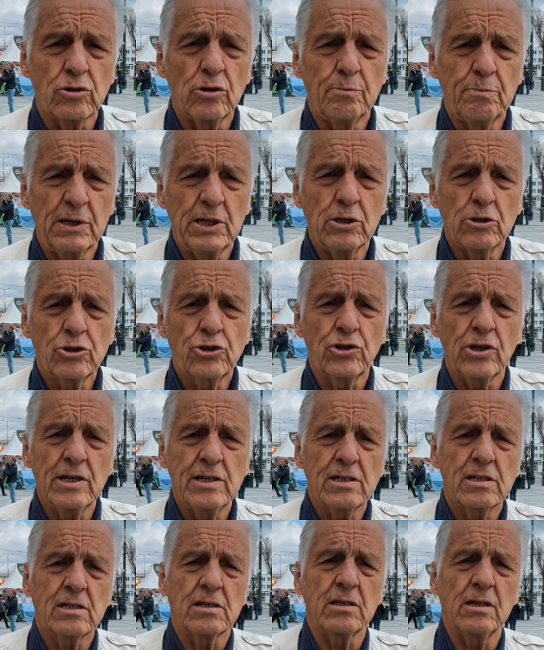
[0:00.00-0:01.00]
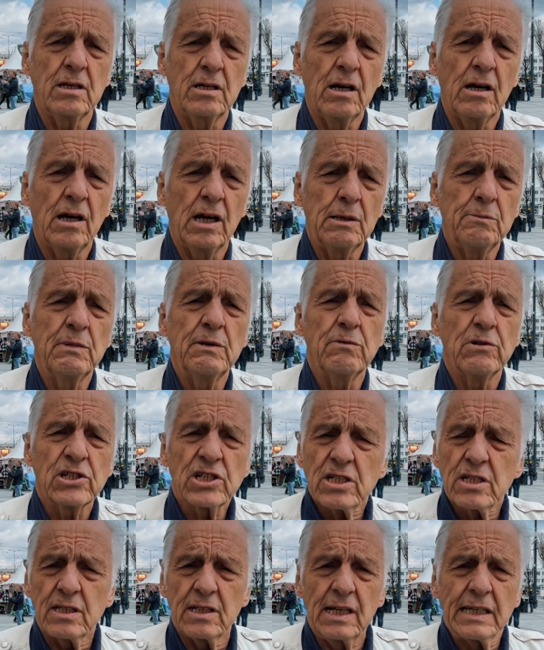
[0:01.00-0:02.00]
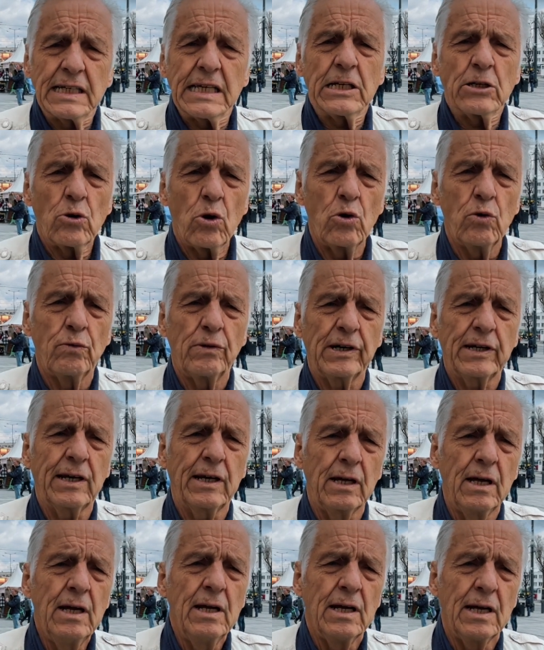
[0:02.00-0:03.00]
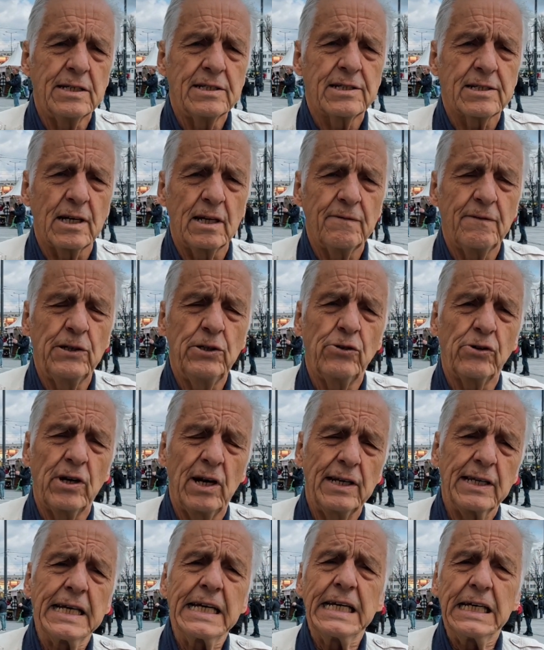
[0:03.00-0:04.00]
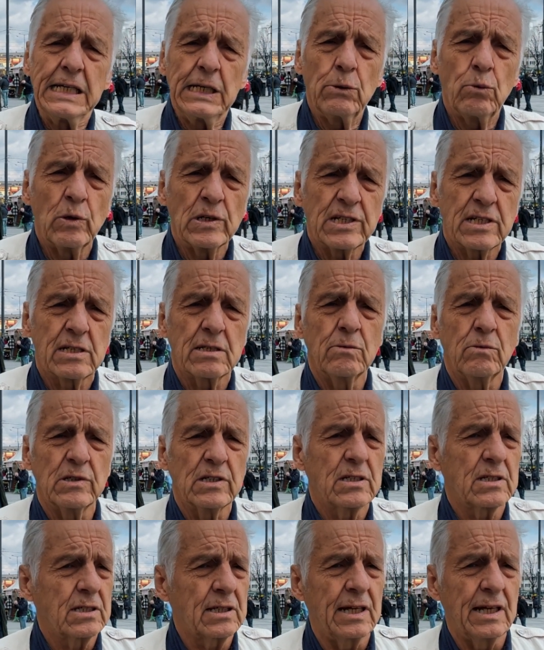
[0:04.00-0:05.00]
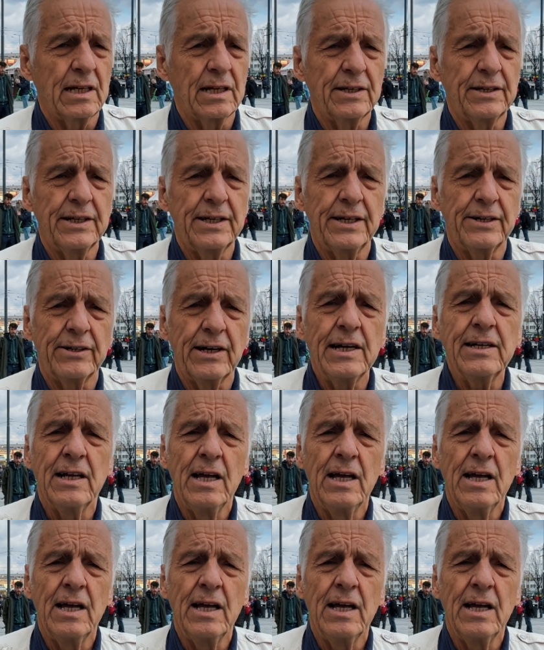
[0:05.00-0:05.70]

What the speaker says: Pinochet's army was taking over and Salvador Allende was killed there.